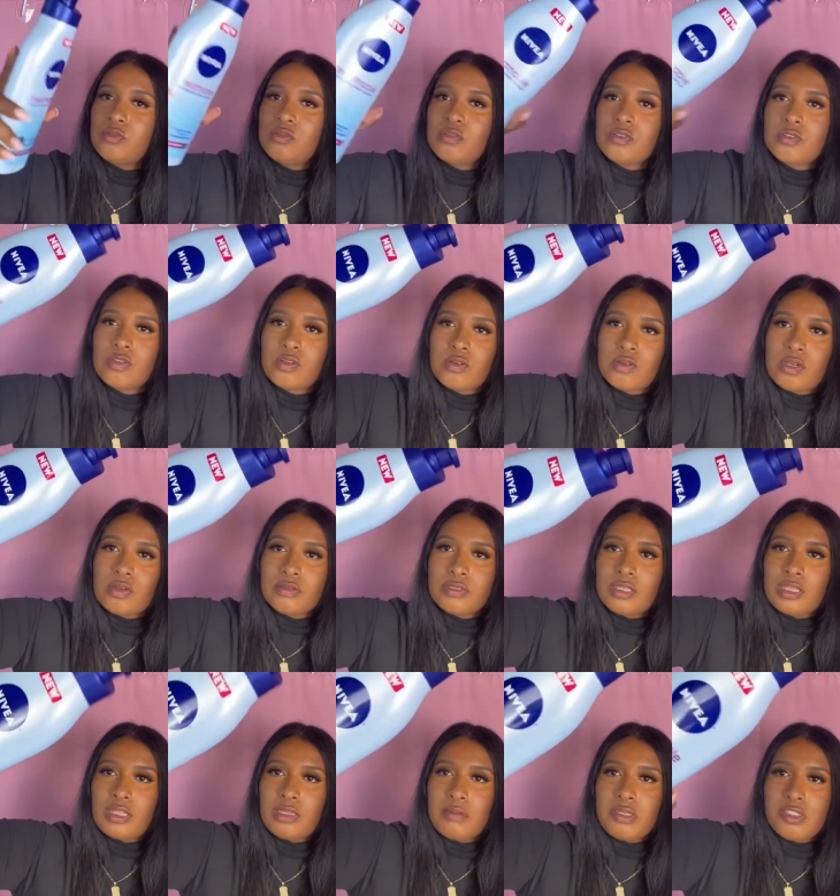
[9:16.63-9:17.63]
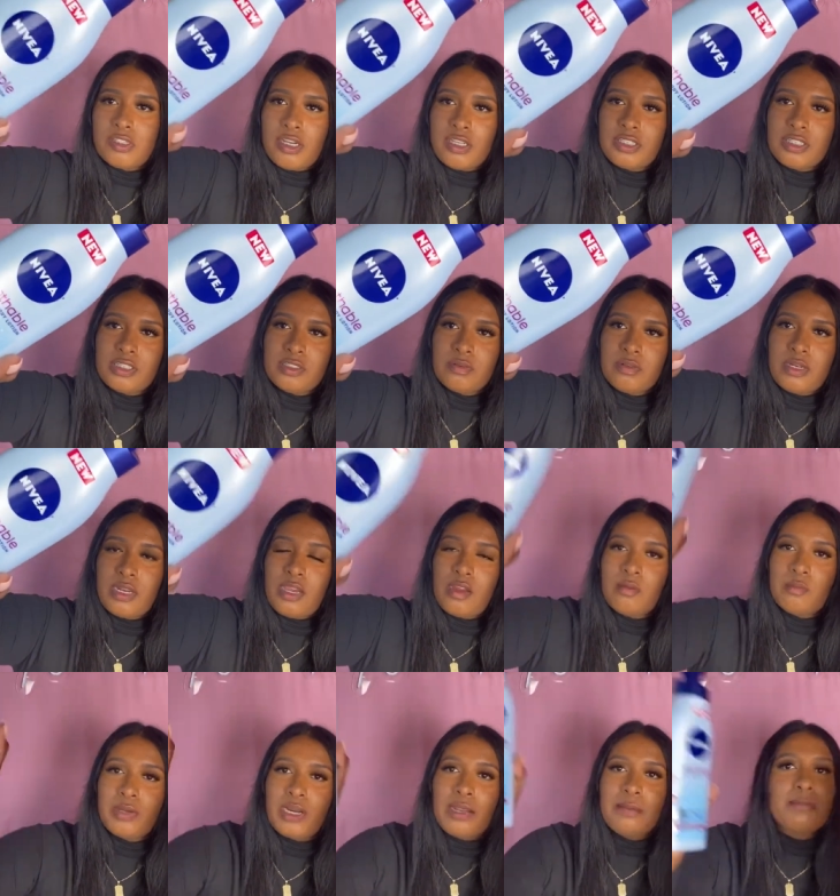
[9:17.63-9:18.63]
So I was like, let me try this one out.
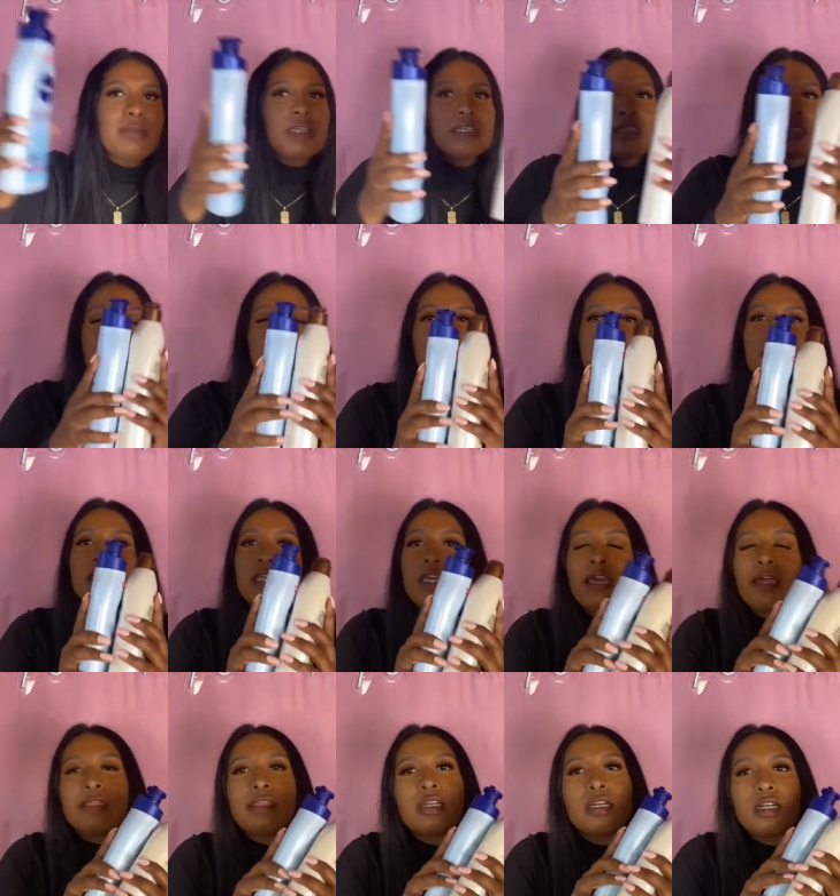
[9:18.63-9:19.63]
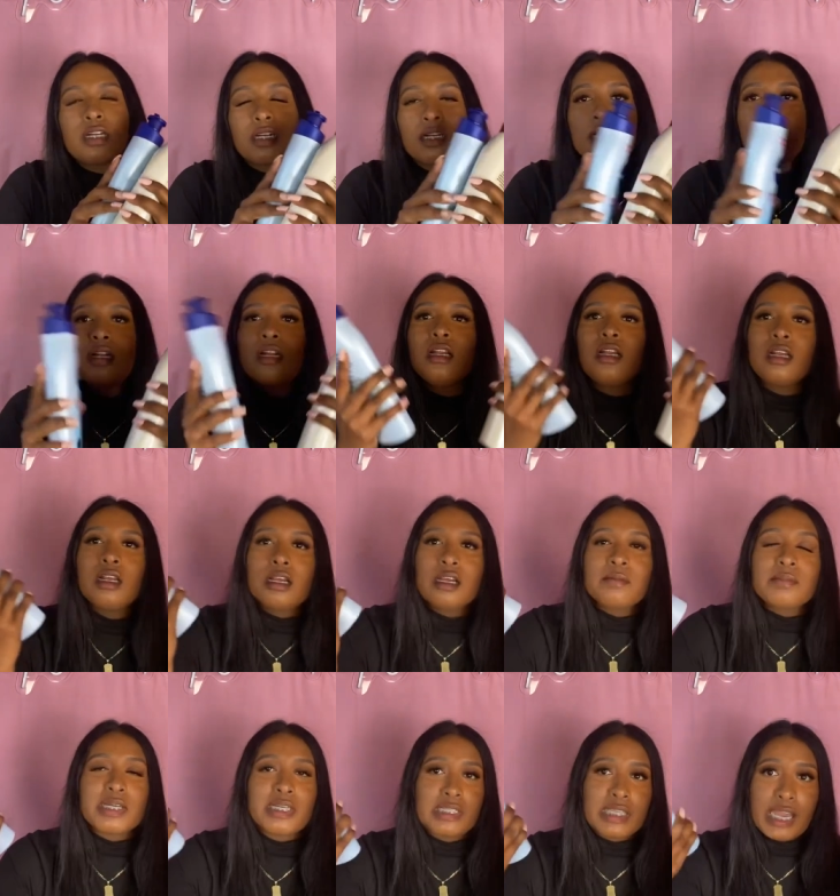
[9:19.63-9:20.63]
But I mix these together
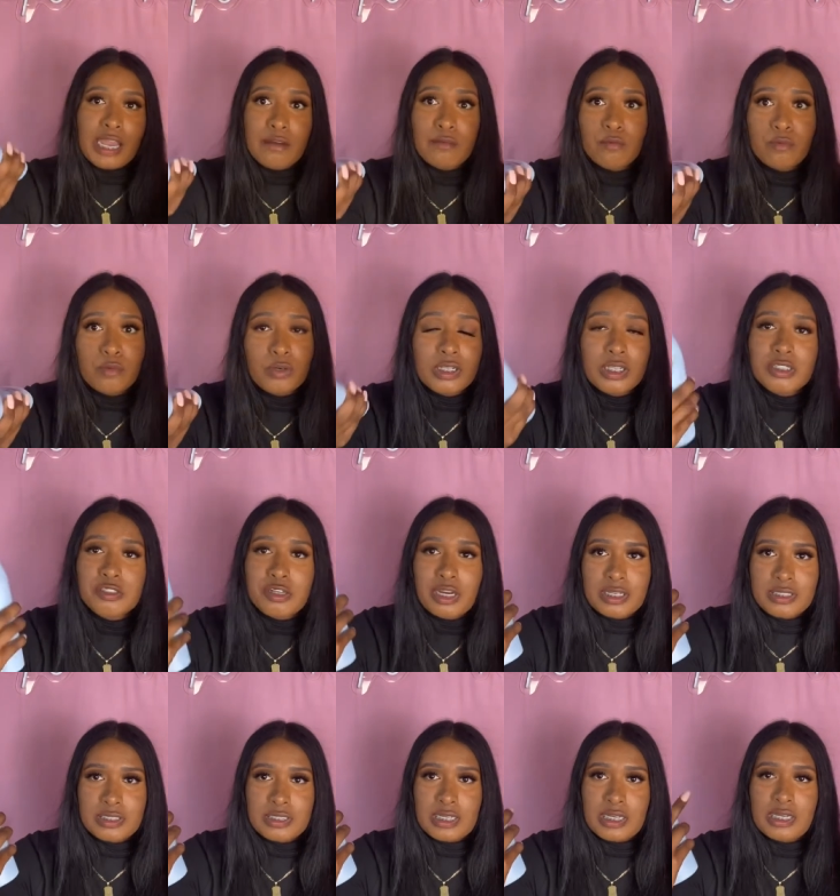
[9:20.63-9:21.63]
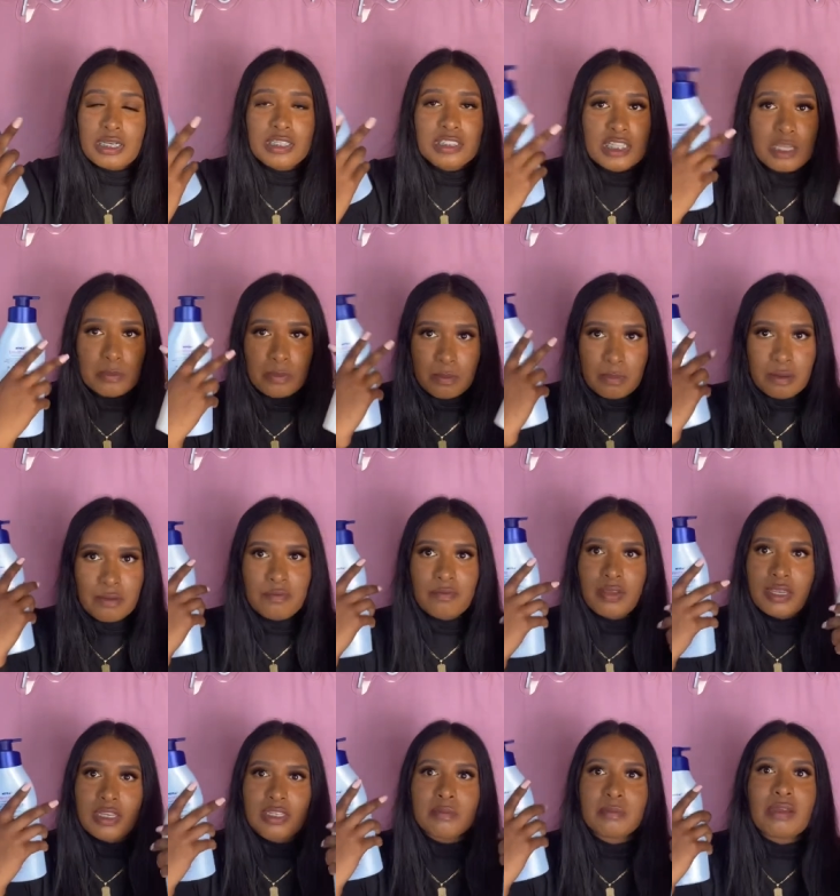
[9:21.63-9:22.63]
because I have really dry skin except on my
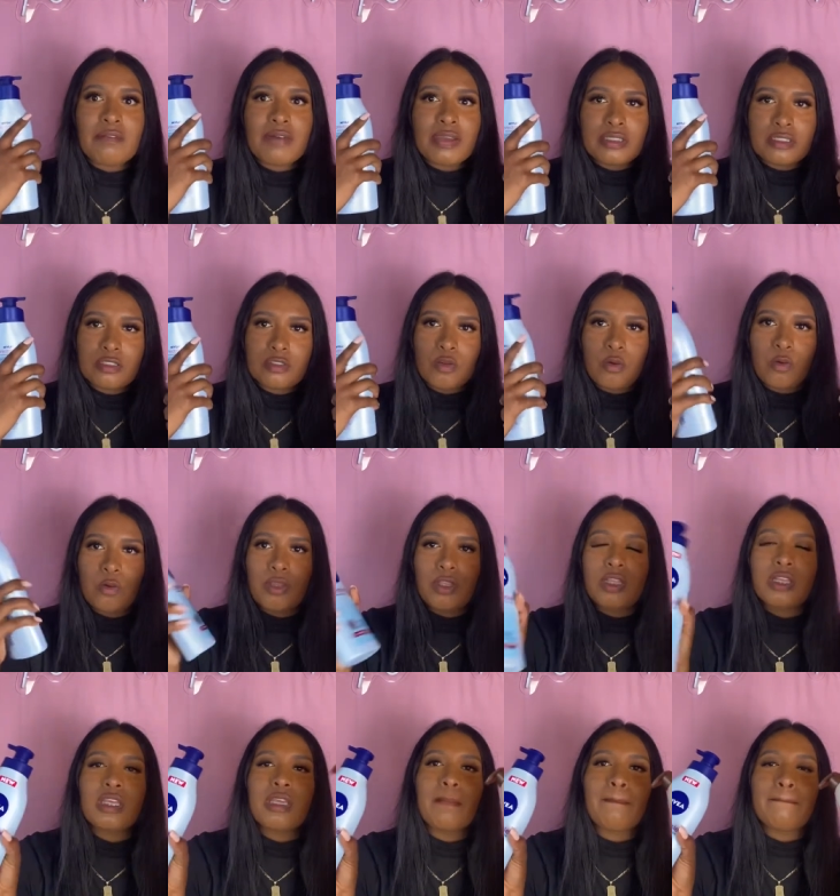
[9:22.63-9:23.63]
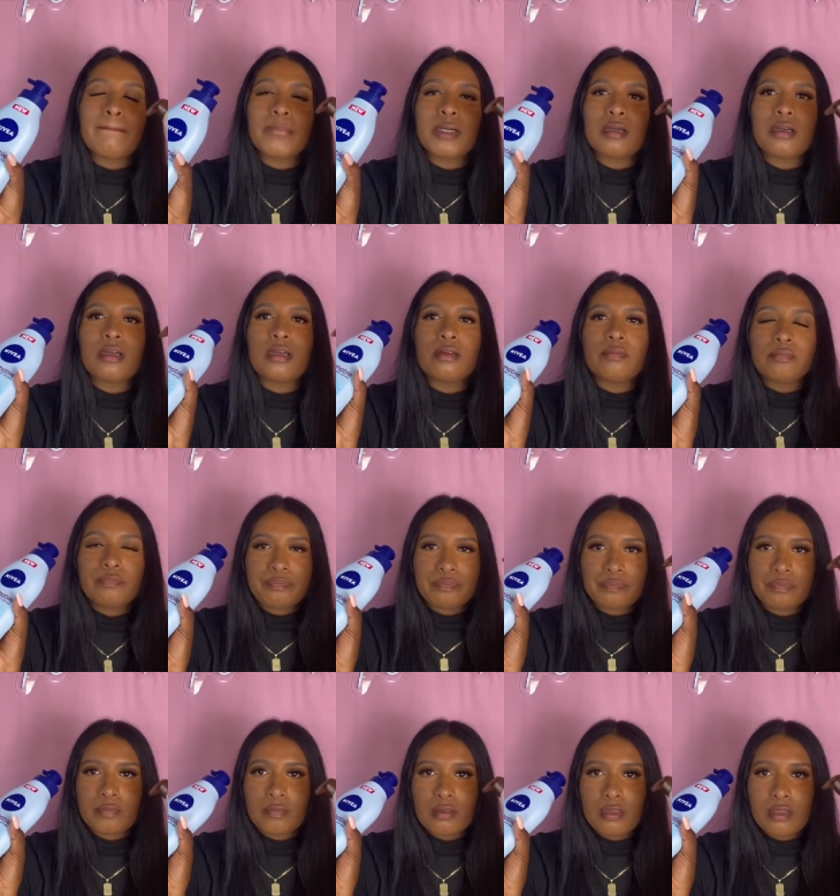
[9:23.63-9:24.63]
face. My face is oily, but
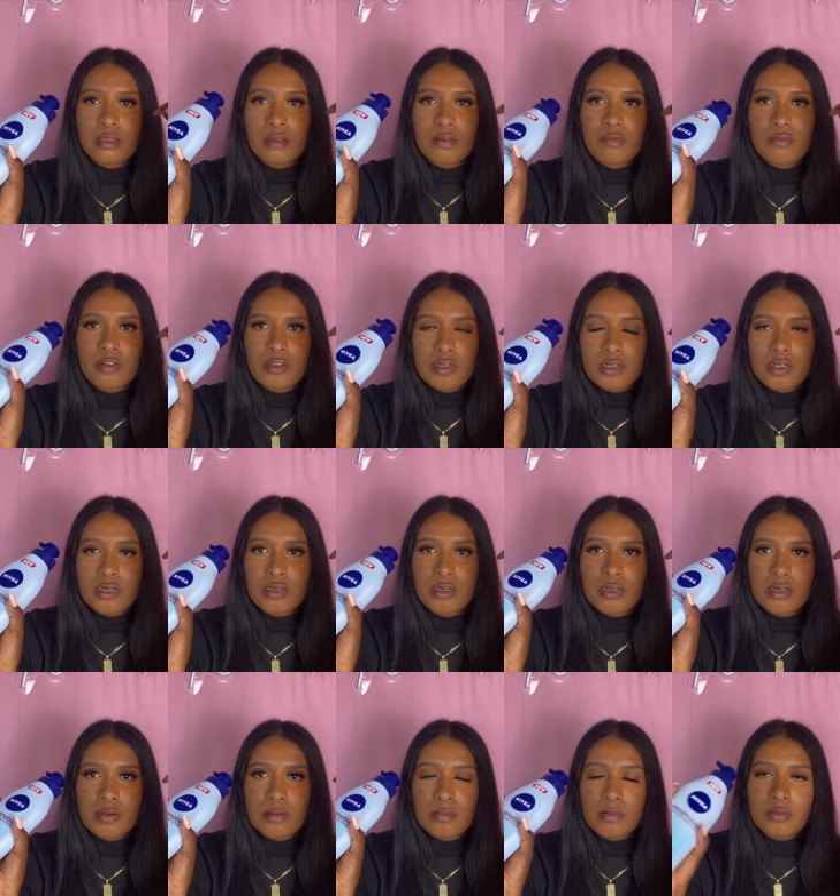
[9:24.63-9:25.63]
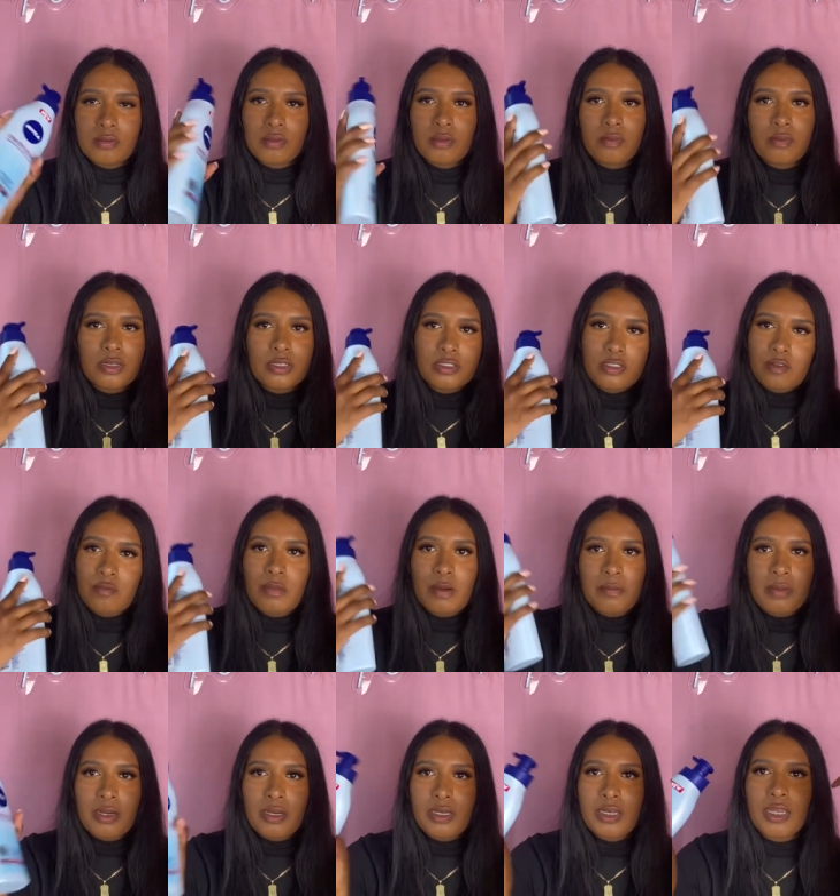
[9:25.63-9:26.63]
for the rest of my
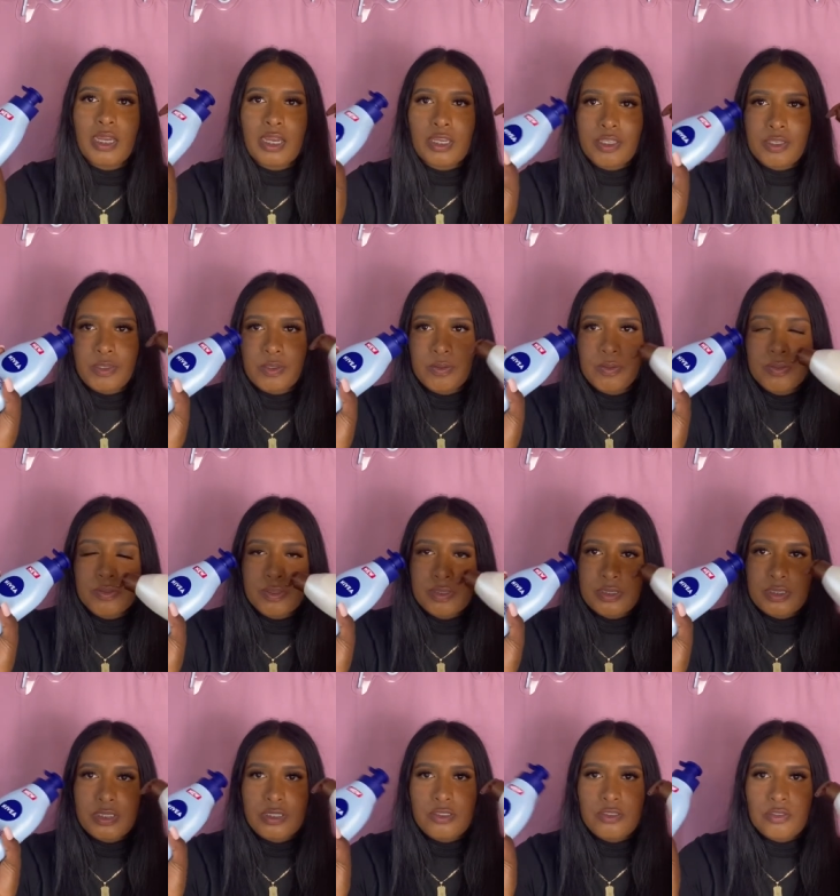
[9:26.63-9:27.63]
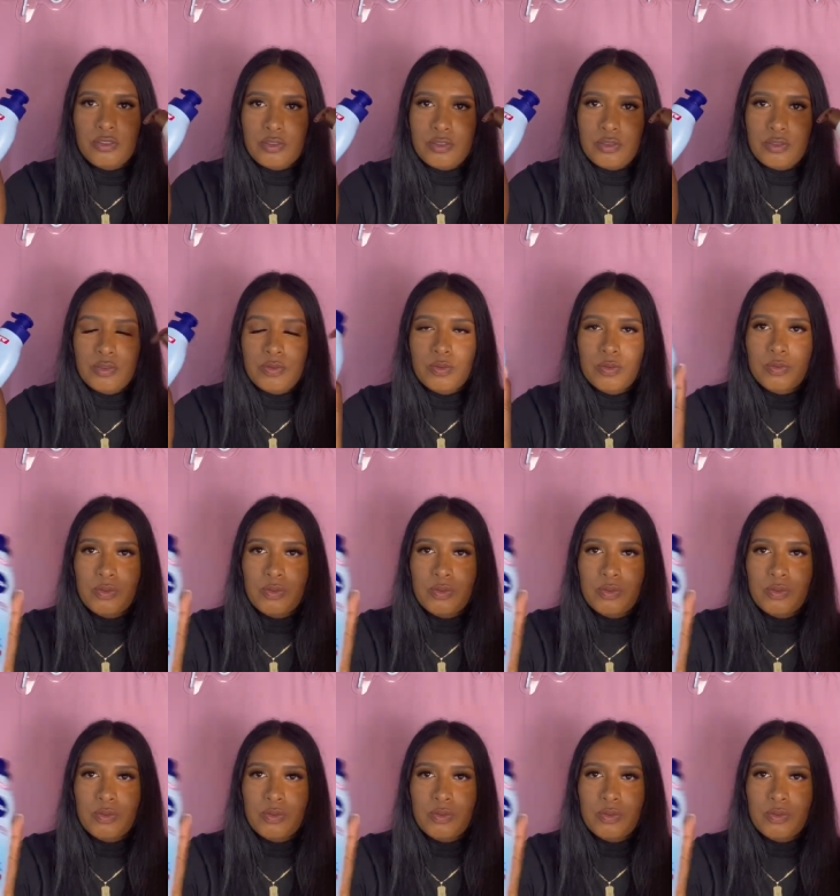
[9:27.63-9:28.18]
body, I use these two.